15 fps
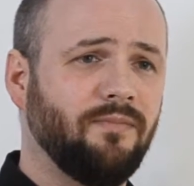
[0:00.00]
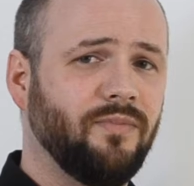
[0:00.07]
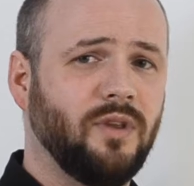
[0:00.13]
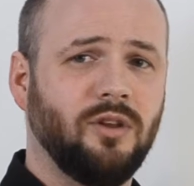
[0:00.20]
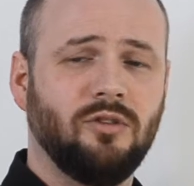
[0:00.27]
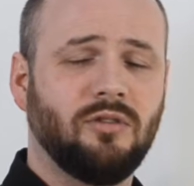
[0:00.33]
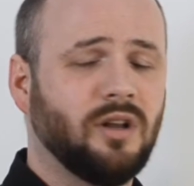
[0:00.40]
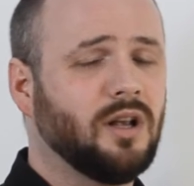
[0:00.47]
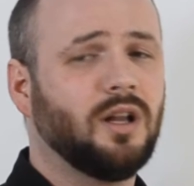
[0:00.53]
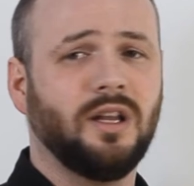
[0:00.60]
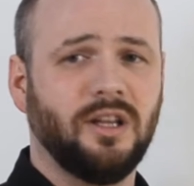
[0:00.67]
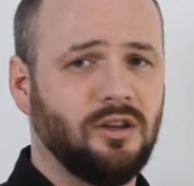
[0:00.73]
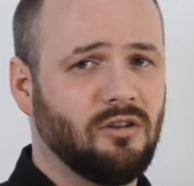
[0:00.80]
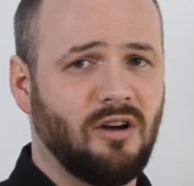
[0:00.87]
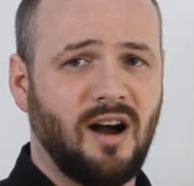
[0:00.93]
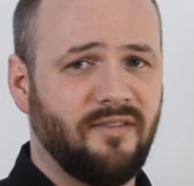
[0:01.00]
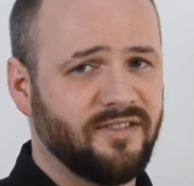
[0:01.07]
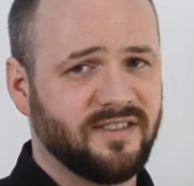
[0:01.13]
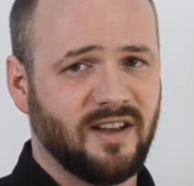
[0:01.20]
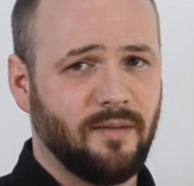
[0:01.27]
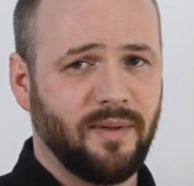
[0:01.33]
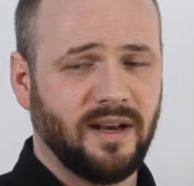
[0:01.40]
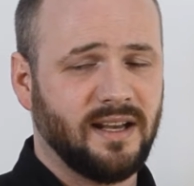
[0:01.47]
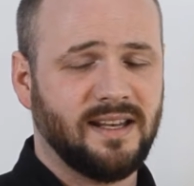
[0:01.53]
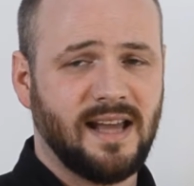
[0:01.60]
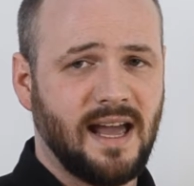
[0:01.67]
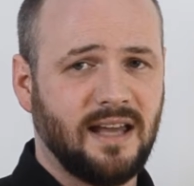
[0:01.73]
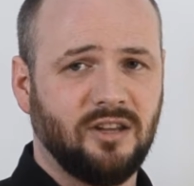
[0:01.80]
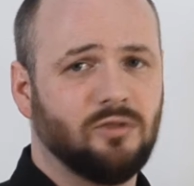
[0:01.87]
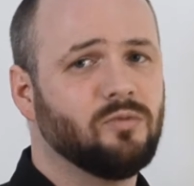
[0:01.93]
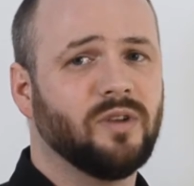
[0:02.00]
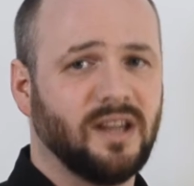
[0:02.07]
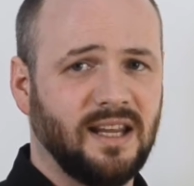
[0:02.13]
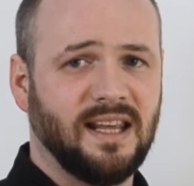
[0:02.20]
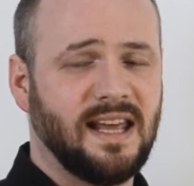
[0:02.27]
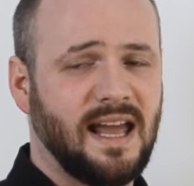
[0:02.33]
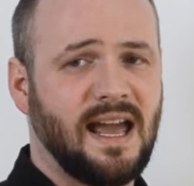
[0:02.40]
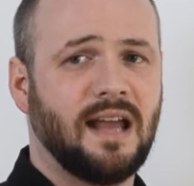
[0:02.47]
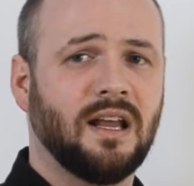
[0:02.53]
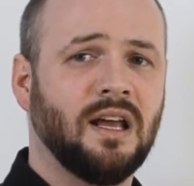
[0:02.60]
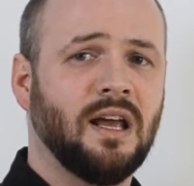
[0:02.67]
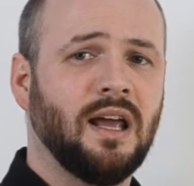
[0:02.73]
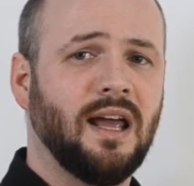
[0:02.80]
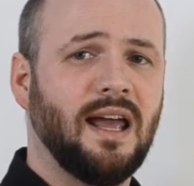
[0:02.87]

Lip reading: you can clean your office up in a day. You really can.